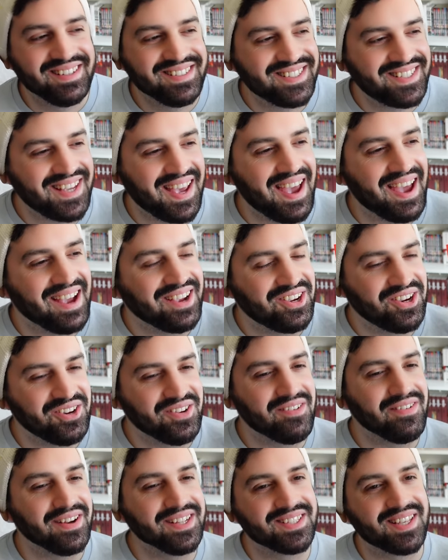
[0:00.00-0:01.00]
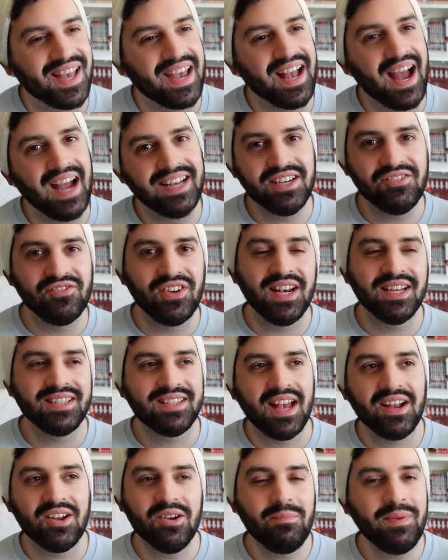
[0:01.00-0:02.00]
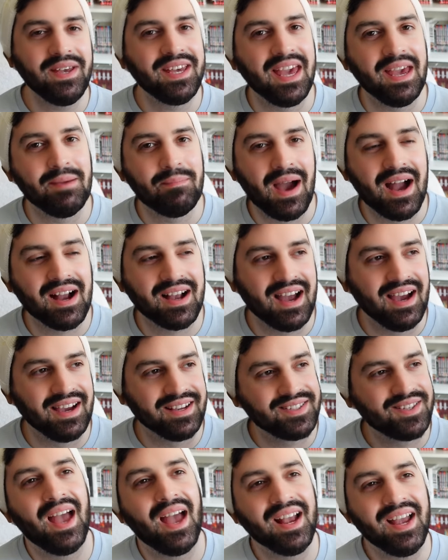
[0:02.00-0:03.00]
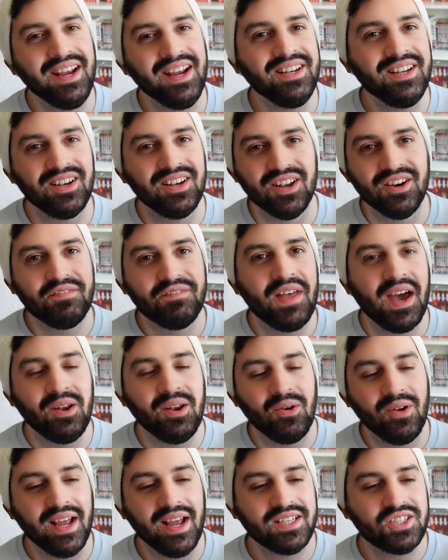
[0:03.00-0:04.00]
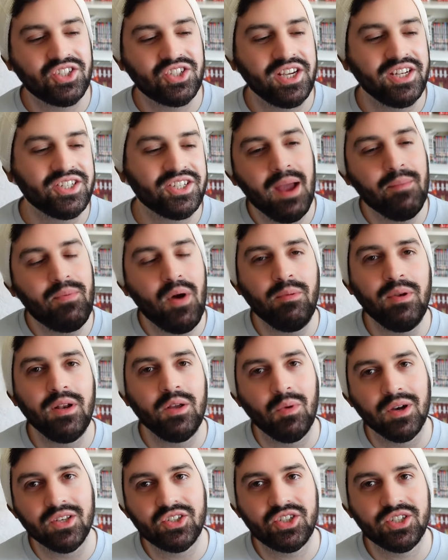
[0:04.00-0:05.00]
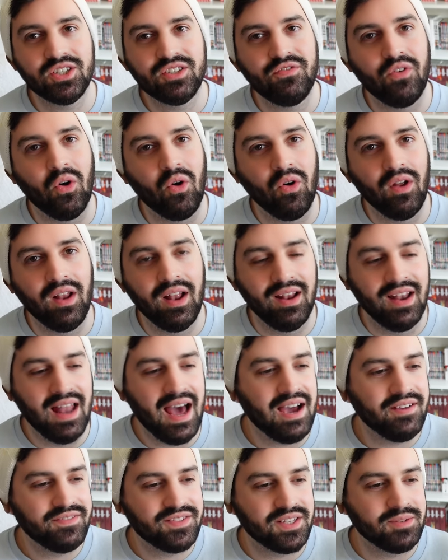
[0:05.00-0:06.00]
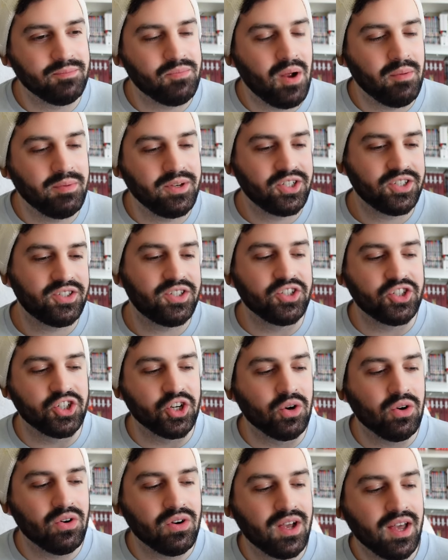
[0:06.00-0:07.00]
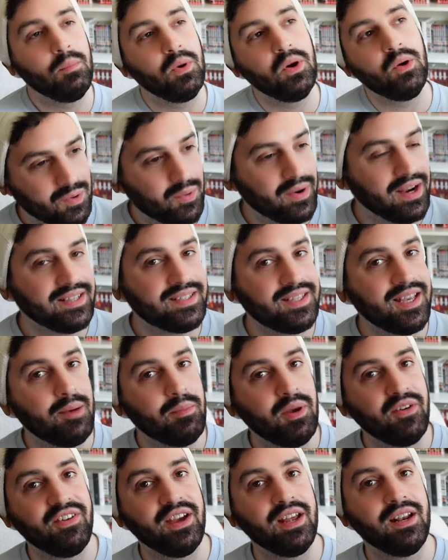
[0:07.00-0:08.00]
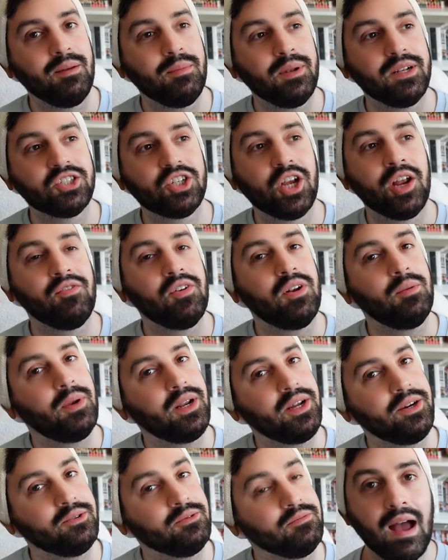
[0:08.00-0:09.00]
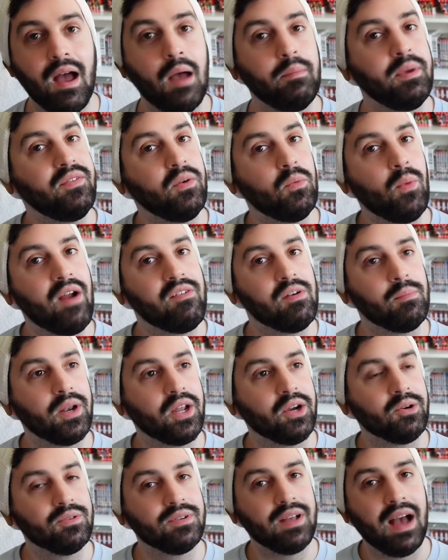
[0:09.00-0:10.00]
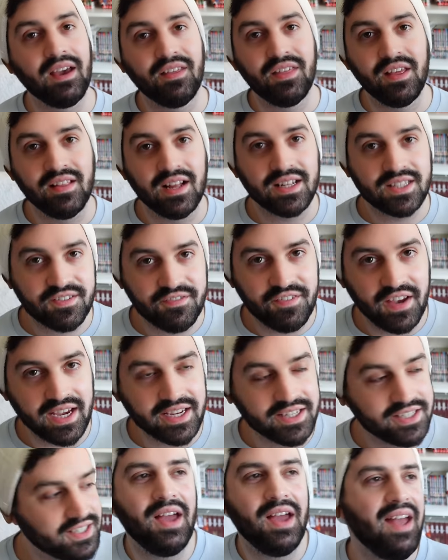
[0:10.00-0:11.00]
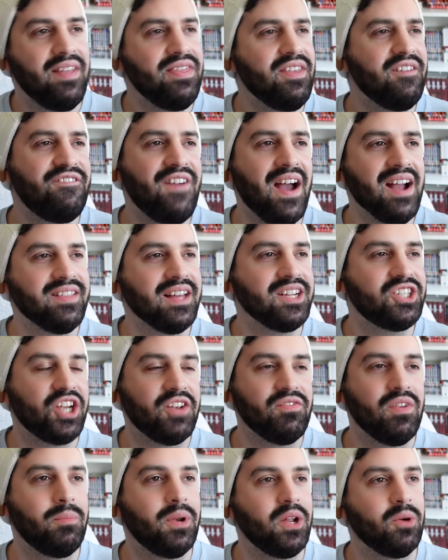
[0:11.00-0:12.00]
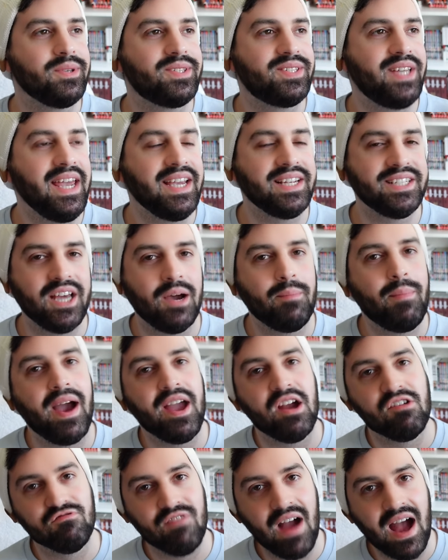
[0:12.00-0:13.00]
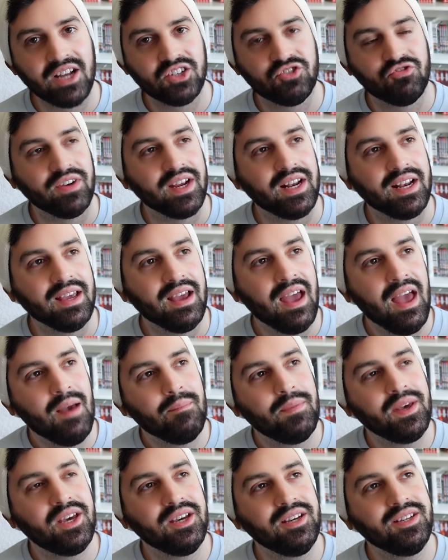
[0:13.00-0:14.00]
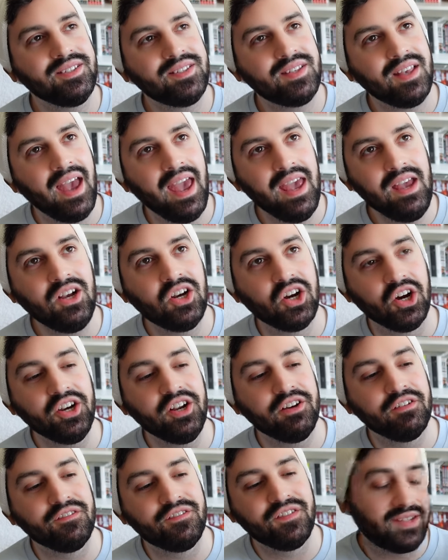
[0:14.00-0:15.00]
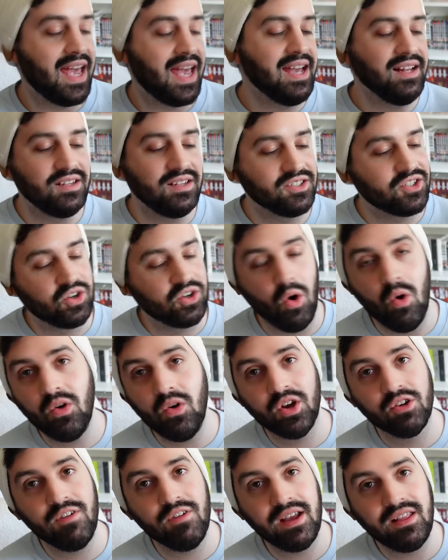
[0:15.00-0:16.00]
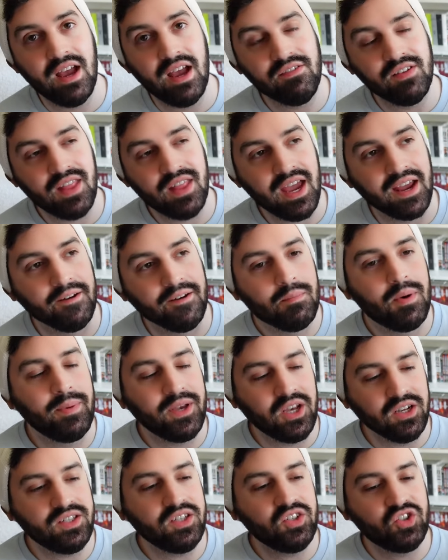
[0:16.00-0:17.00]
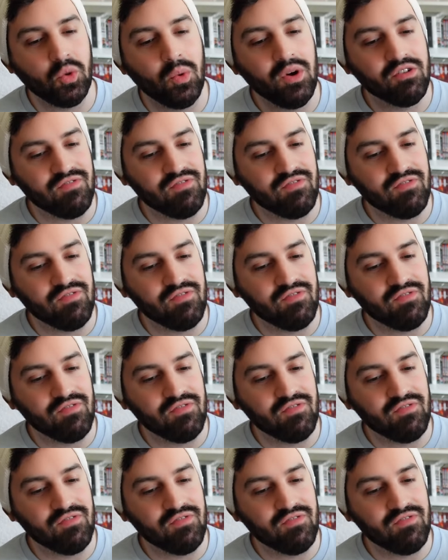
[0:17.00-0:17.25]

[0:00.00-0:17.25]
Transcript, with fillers: And uh, like, I didn't realize that could be gay bad guys. I kind of love that whole exchange. It probably was just for laughs and probably just a joke. But when I say I'm available, General Blue, I'm even wearing blue. I think that's fate. And the fact that General Blue was taken down by a rat, really, because he could have killed Goku right there and then. But because he saw a